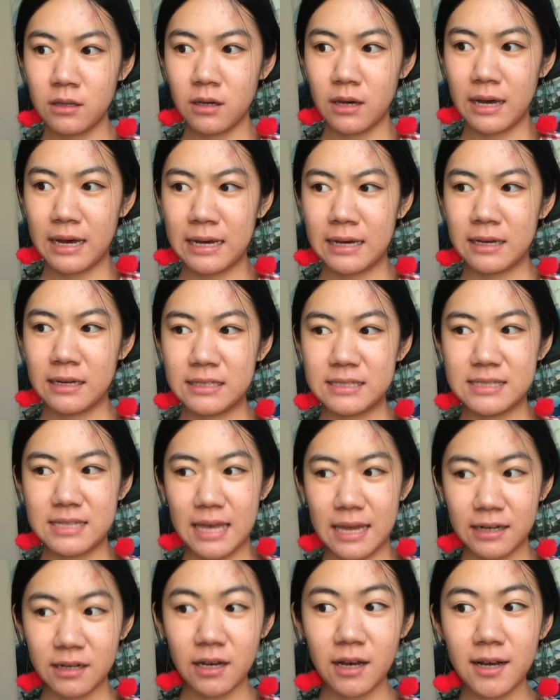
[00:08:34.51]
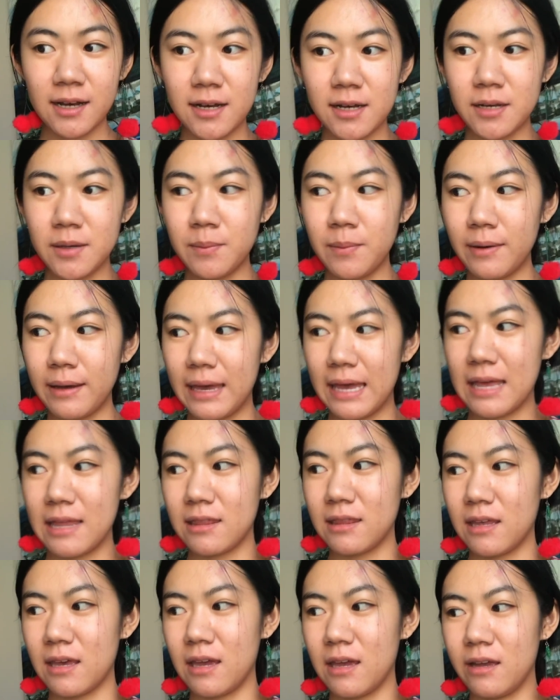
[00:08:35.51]
ZenHub,
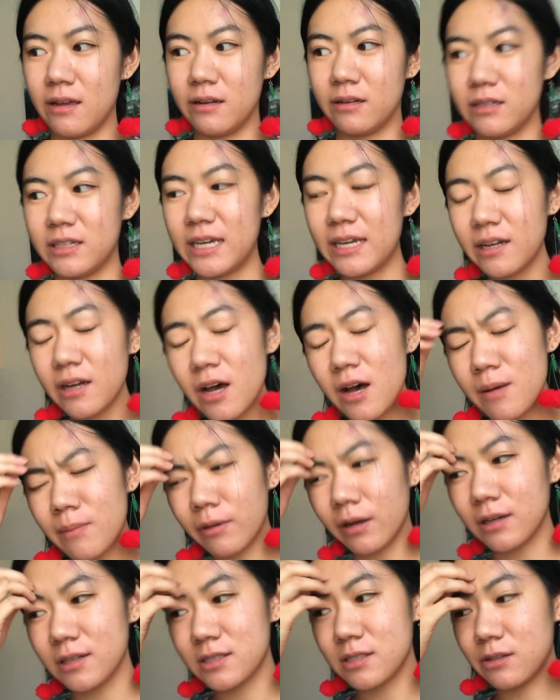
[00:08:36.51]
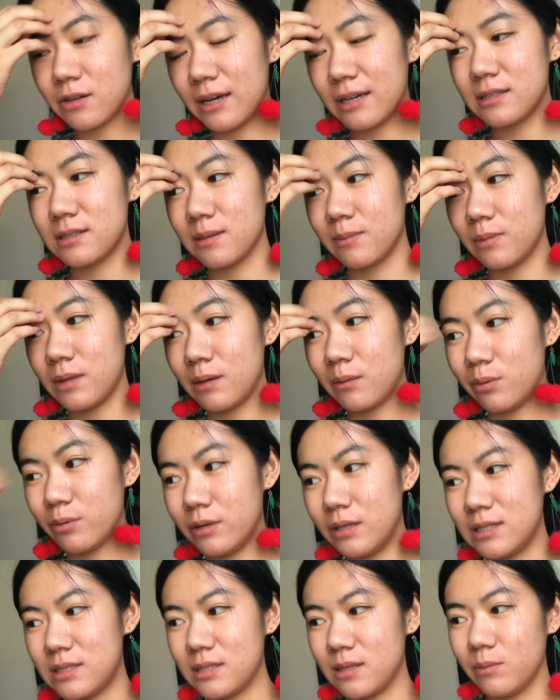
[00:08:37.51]
and then GitHub also has something
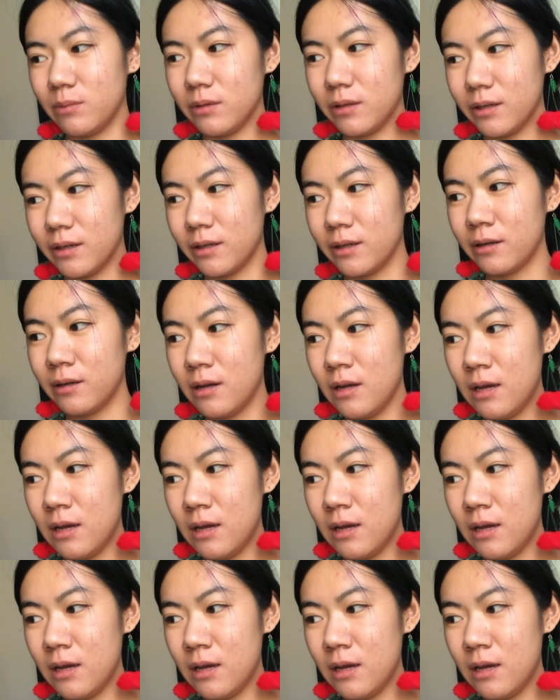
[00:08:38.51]
pretty similar.